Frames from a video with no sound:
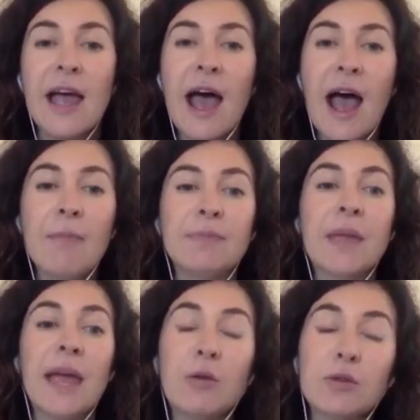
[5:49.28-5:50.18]
And
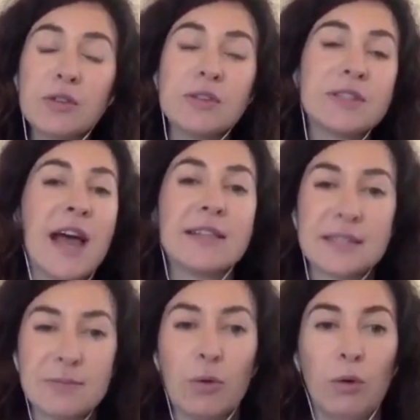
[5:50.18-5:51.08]
also start
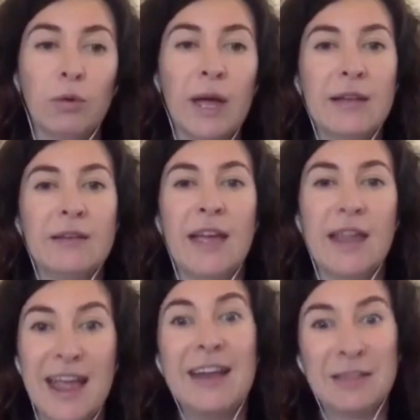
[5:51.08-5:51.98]
small and
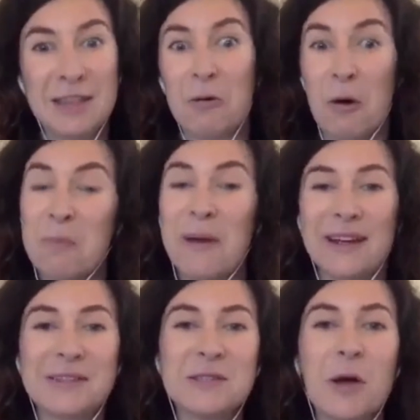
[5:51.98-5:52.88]
then grow
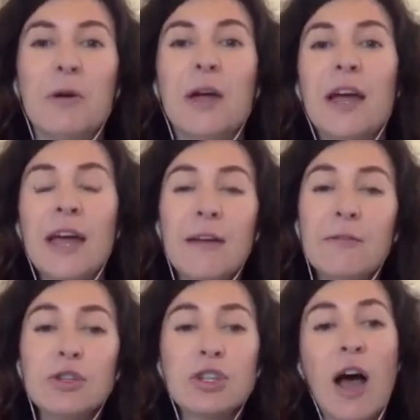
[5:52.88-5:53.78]
big. So if
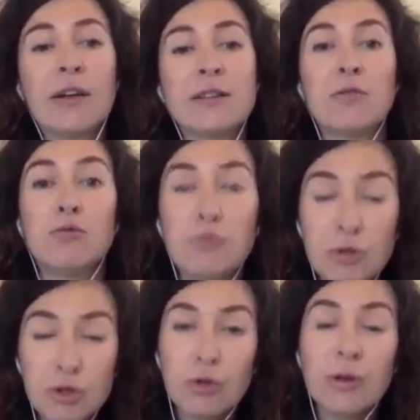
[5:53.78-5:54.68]
your child is
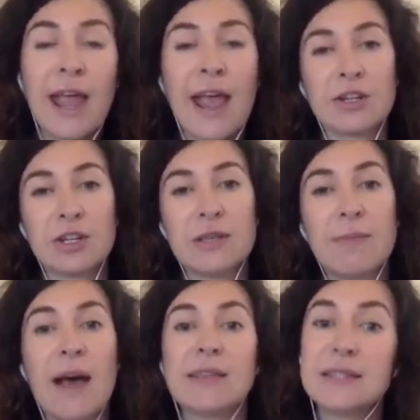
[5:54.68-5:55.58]
truly anxious
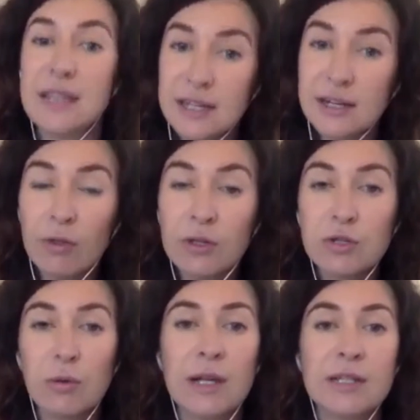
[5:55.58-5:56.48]
about sitting on the
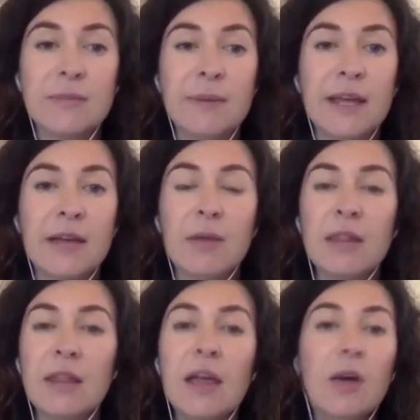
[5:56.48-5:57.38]
toilet to begin
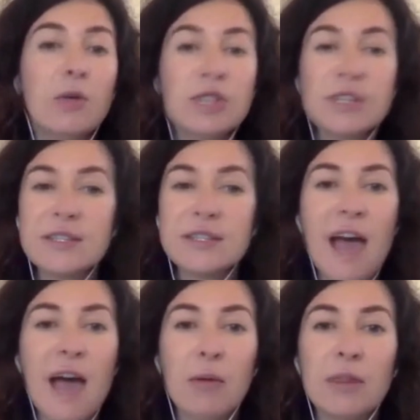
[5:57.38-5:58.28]
with, just
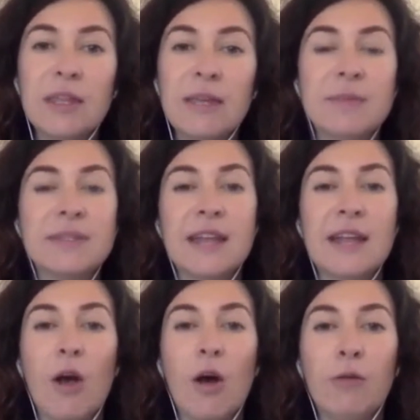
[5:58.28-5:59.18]
start with them
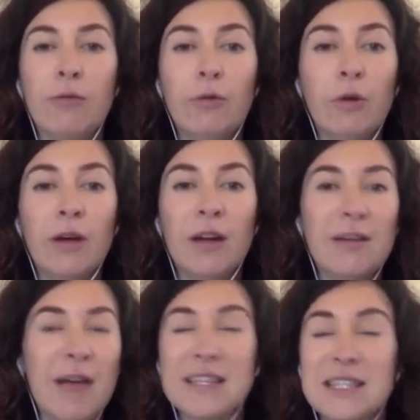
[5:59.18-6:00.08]
sitting on for
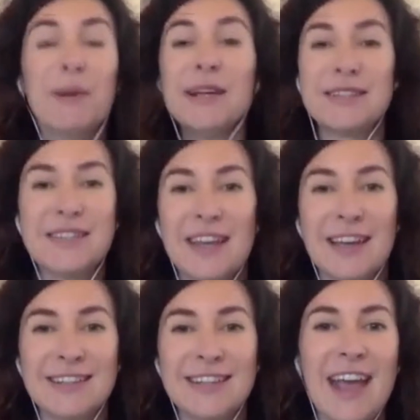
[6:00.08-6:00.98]
a split
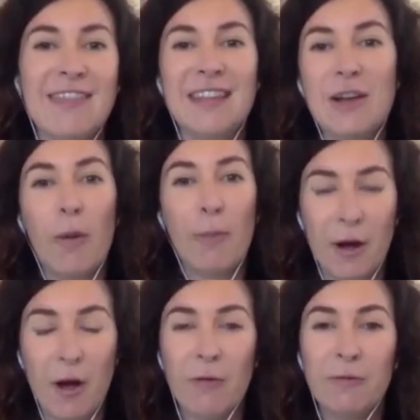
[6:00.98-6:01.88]
second and then hopping
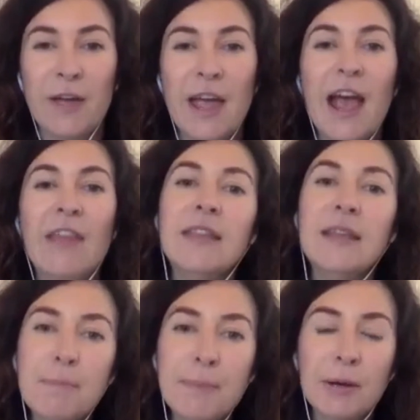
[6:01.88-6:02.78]
off, and
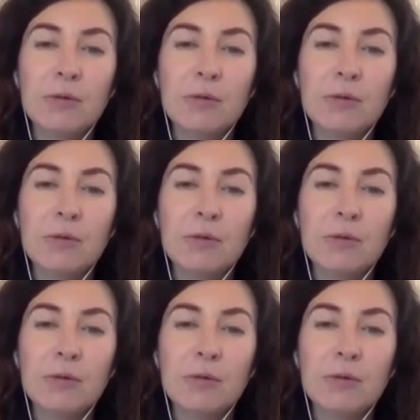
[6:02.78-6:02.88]
then build